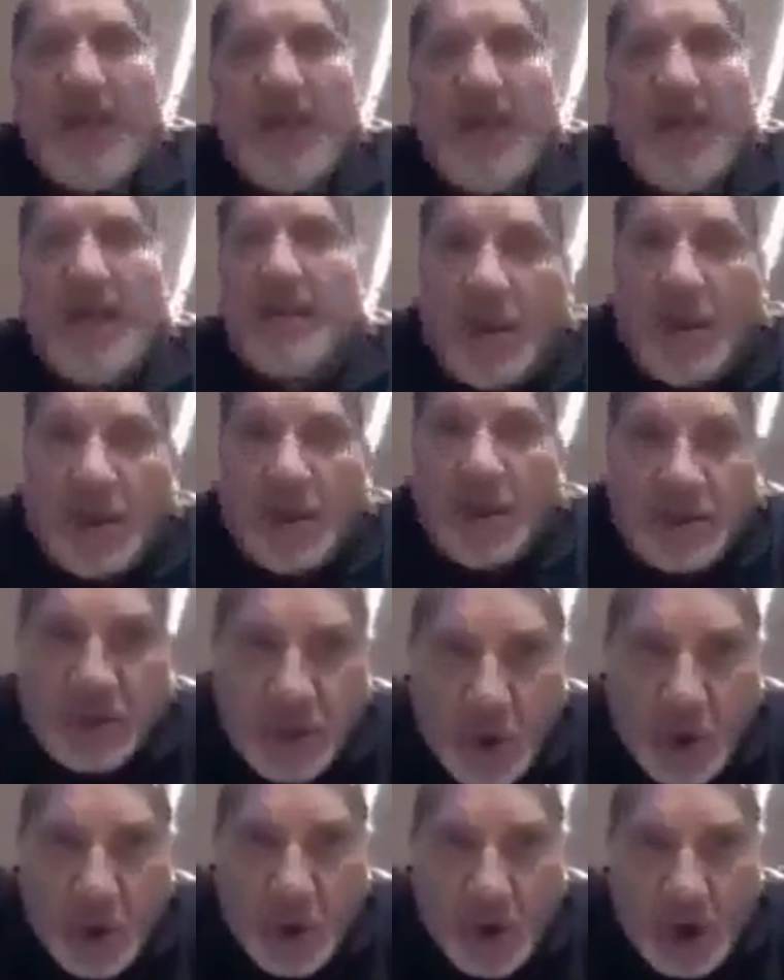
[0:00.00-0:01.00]
We are
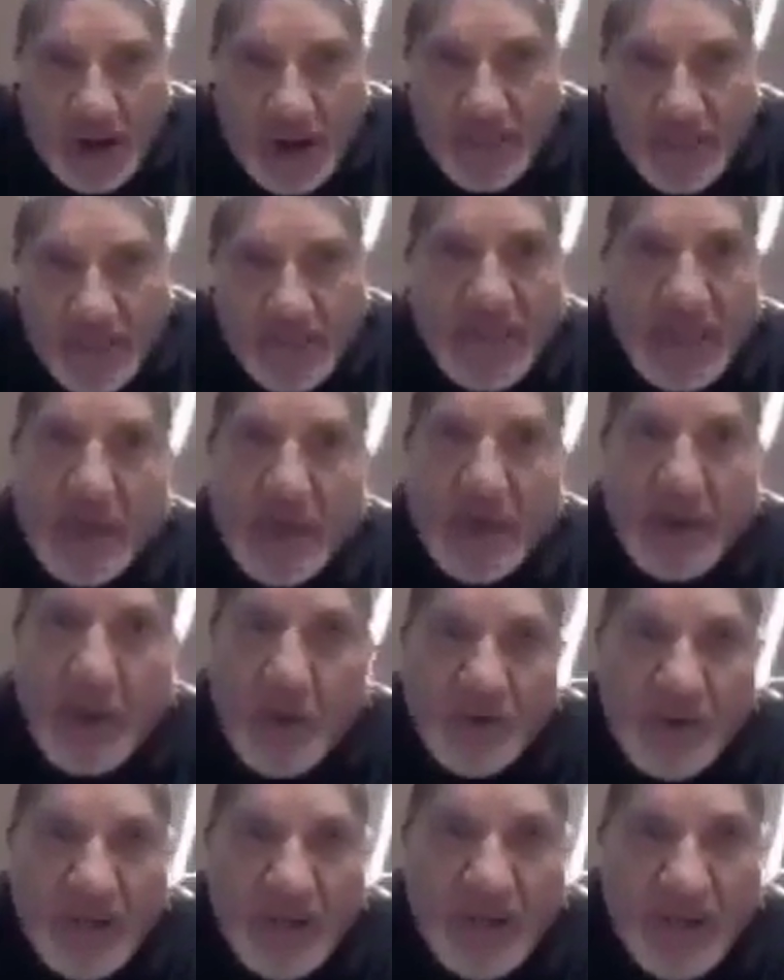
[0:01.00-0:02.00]
not sure
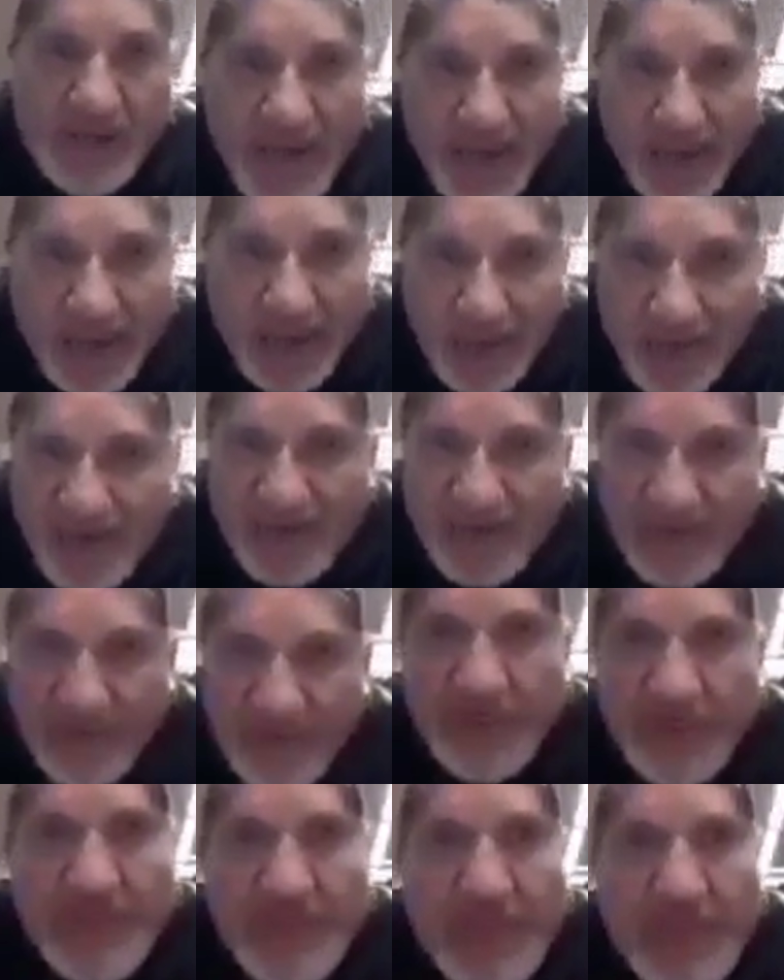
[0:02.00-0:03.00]
that over the next
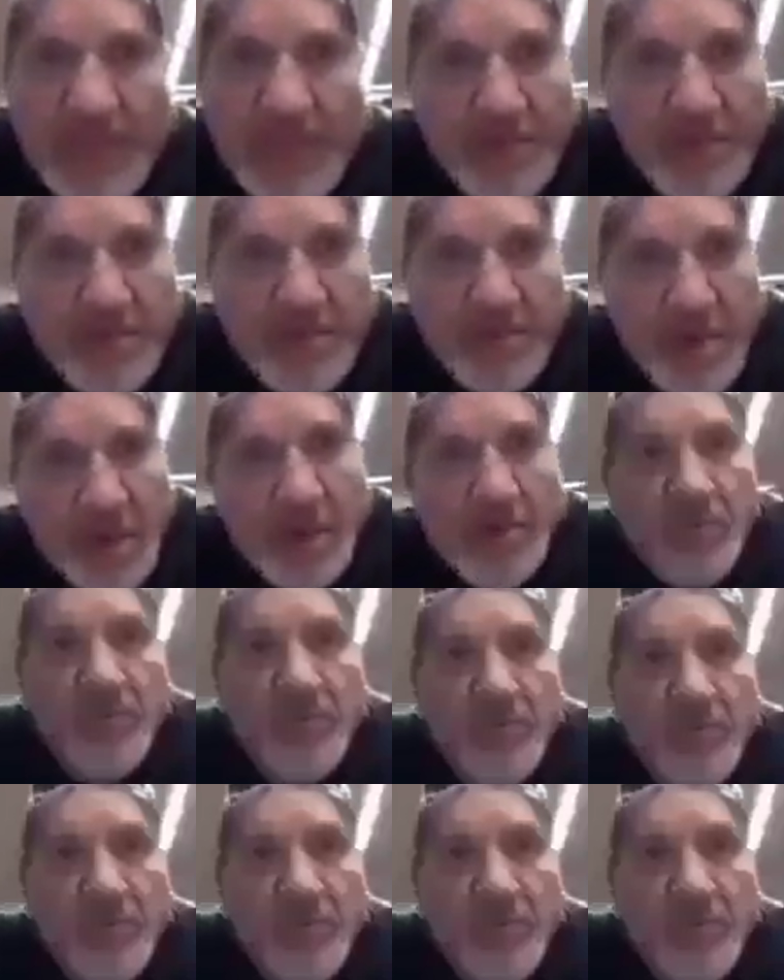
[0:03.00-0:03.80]
50 years